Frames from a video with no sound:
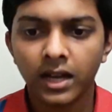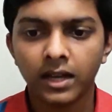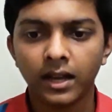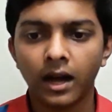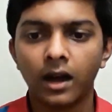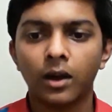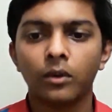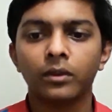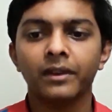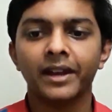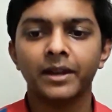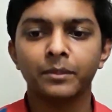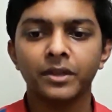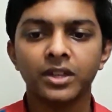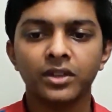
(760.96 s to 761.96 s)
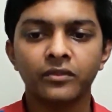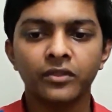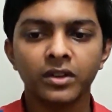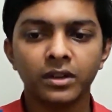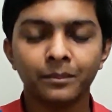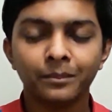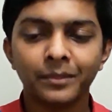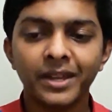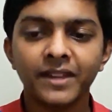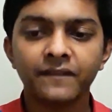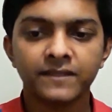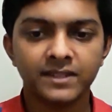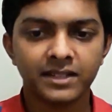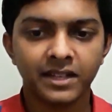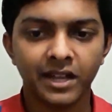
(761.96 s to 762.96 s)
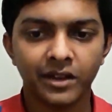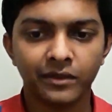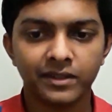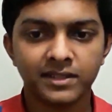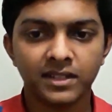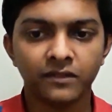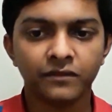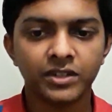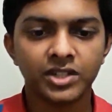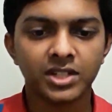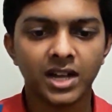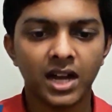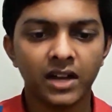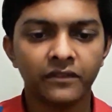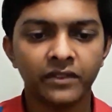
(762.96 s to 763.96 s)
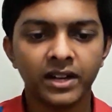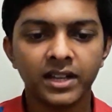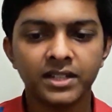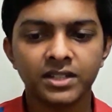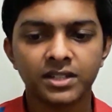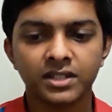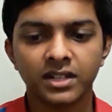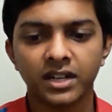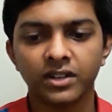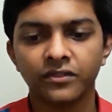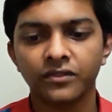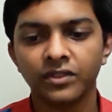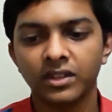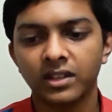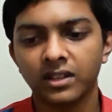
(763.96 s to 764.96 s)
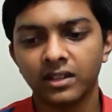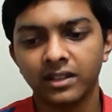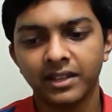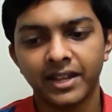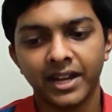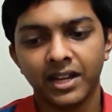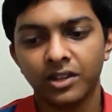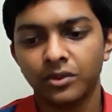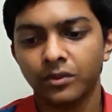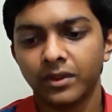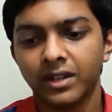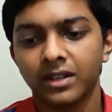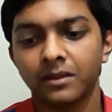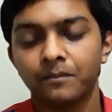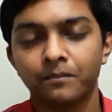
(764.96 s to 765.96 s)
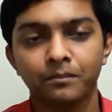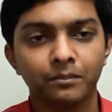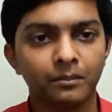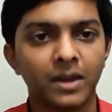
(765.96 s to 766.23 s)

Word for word: now let me give you a brief scenario itself which i have really just kind of get you in